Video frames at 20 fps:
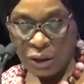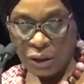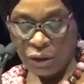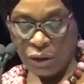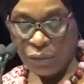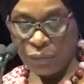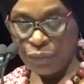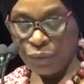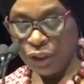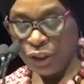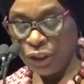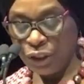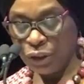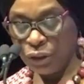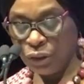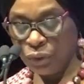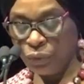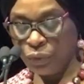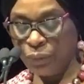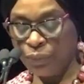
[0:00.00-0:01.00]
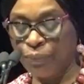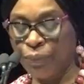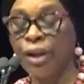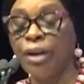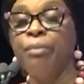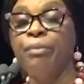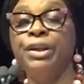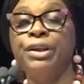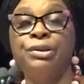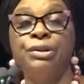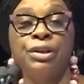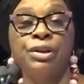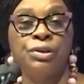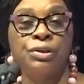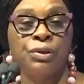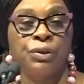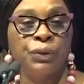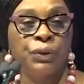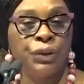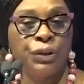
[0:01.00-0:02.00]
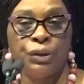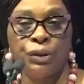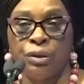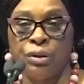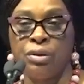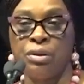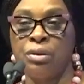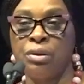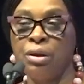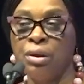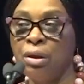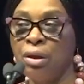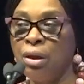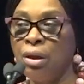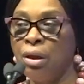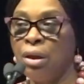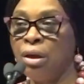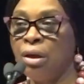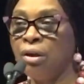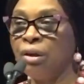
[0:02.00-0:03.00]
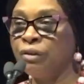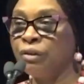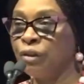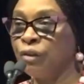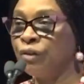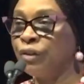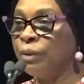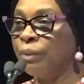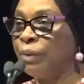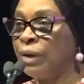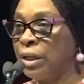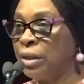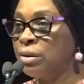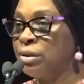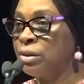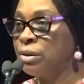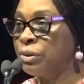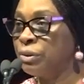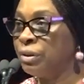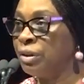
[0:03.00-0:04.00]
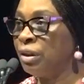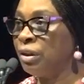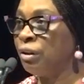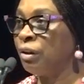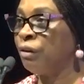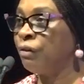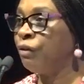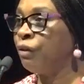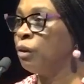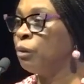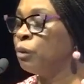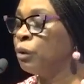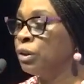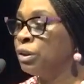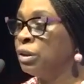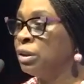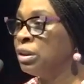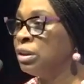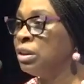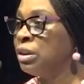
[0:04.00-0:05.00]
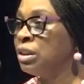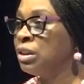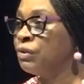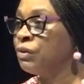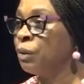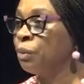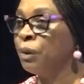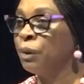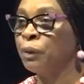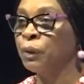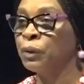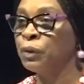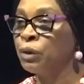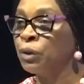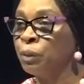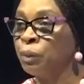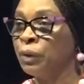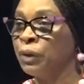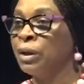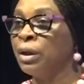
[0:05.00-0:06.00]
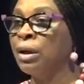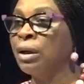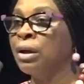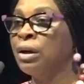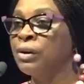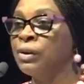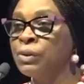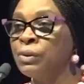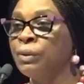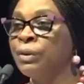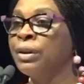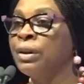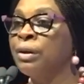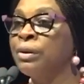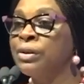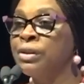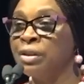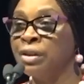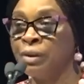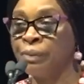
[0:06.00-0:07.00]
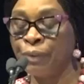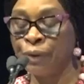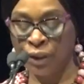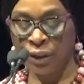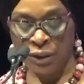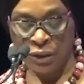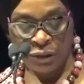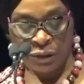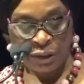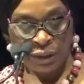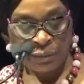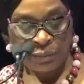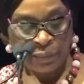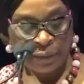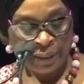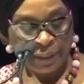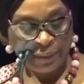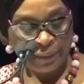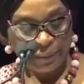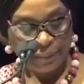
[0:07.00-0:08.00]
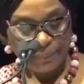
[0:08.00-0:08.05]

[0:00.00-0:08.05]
combination with biometric solutions. A lot of the banks today offer opportunities for people to open accounts without stepping into the bank.